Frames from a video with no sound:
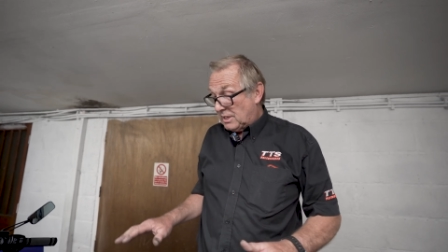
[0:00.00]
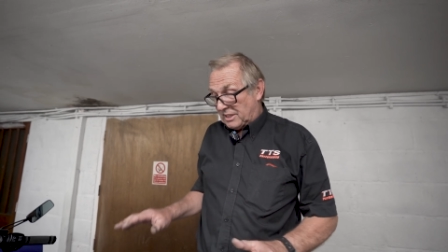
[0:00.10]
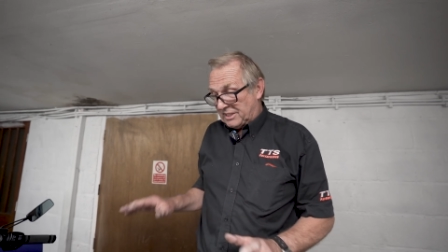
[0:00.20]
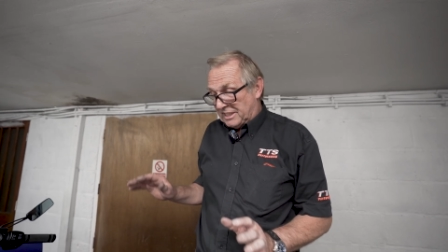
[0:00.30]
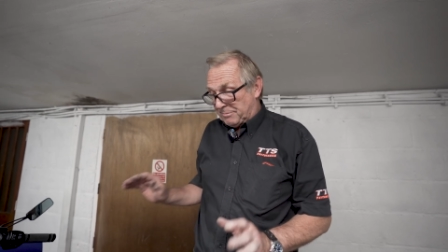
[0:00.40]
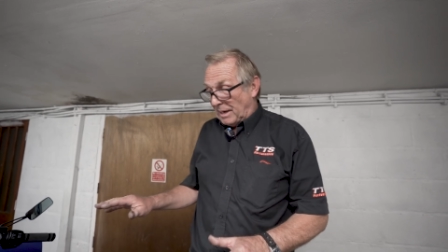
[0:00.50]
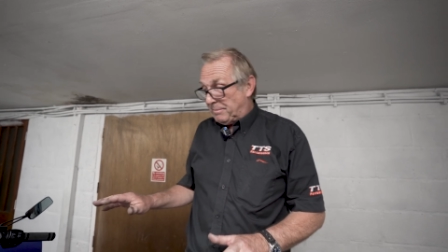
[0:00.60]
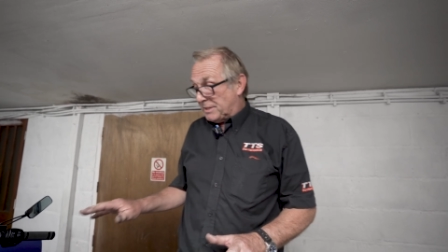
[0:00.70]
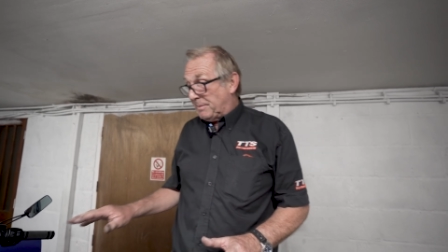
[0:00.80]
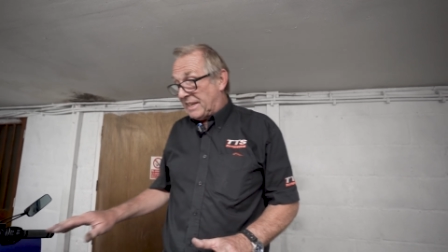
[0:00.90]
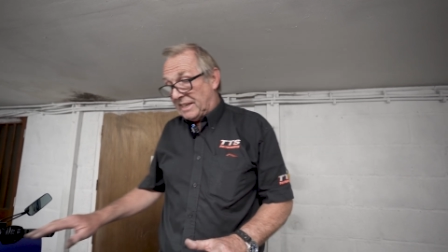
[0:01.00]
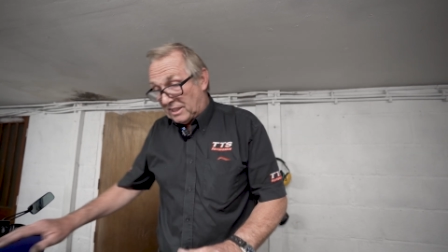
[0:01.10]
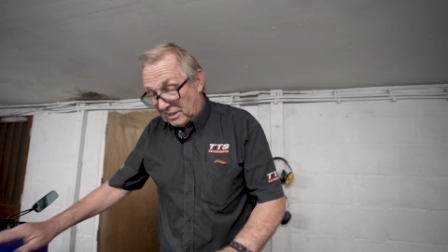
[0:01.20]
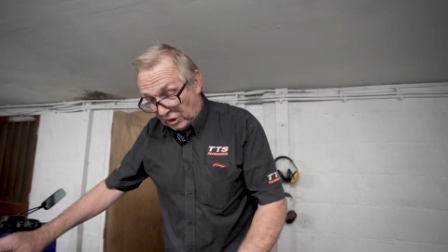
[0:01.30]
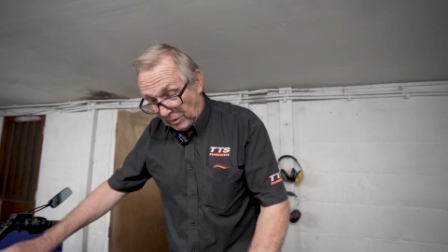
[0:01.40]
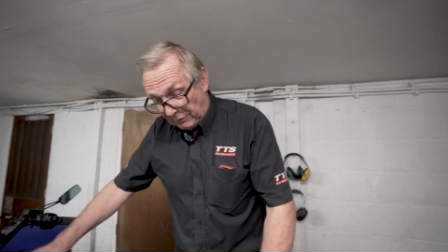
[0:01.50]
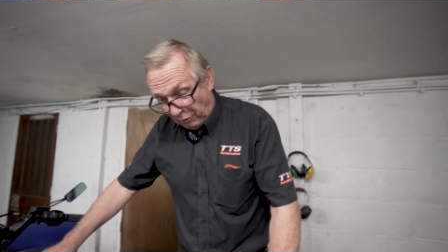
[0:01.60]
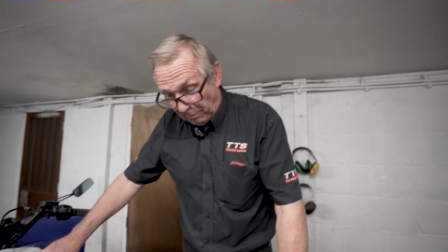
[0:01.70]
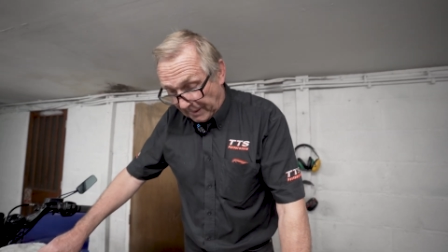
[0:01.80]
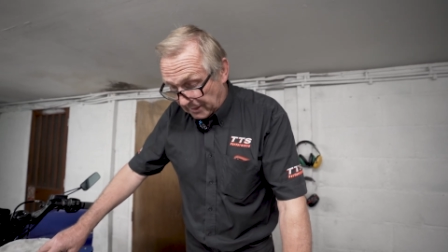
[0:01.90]
because this baby is making
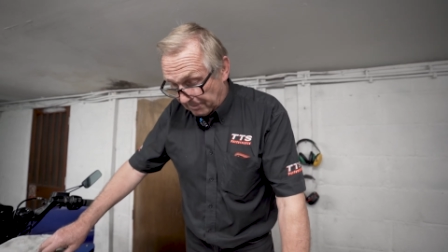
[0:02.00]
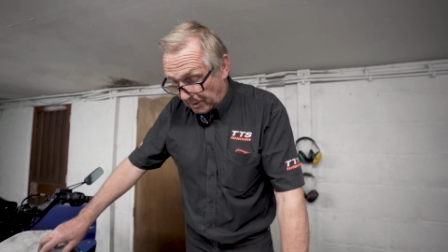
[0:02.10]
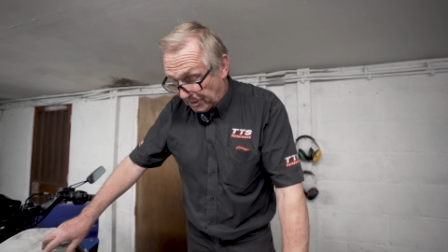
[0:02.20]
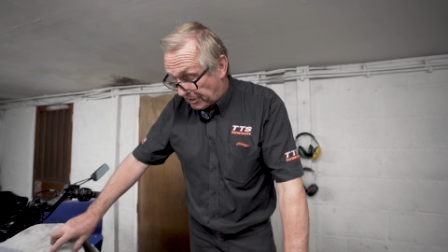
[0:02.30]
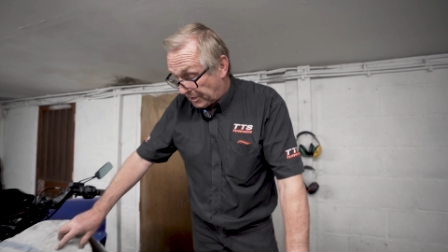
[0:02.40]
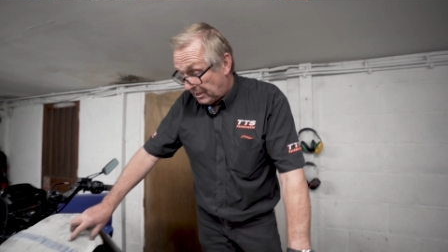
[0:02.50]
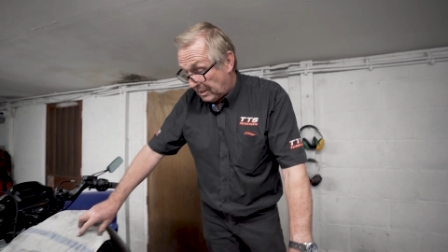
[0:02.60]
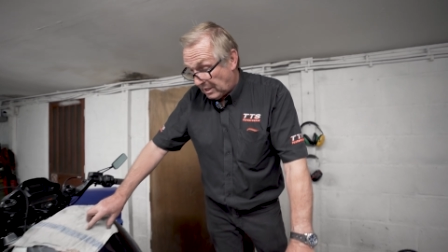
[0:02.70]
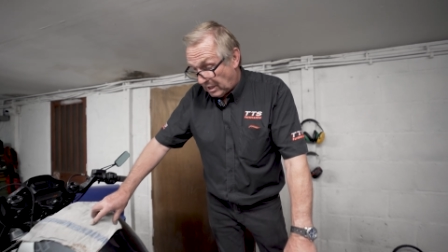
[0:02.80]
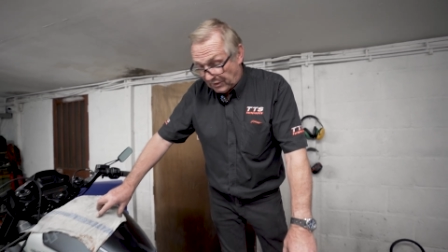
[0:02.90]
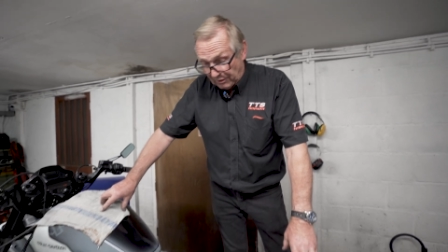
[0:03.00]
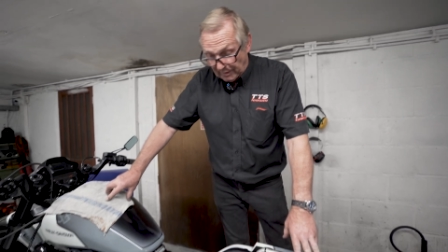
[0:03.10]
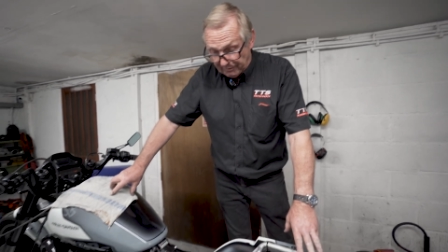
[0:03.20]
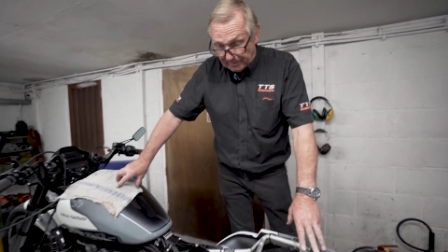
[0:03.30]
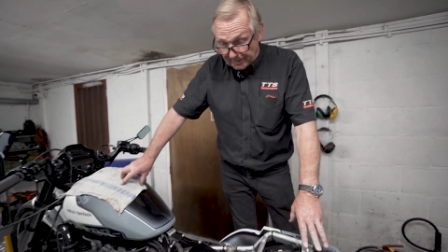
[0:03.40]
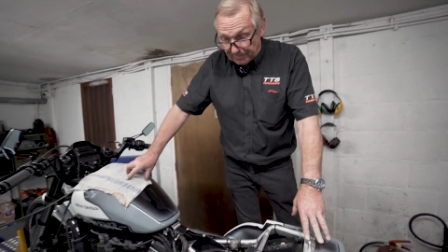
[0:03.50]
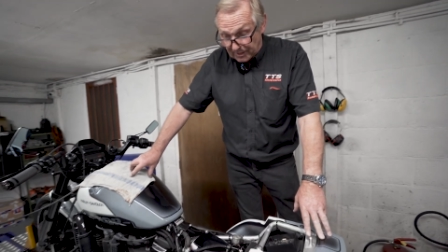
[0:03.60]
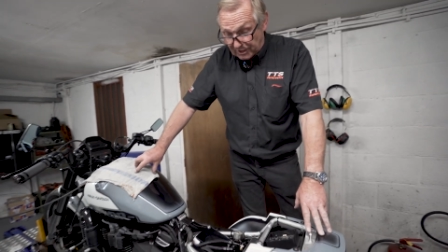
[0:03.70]
24 pound a boost at the rev limit.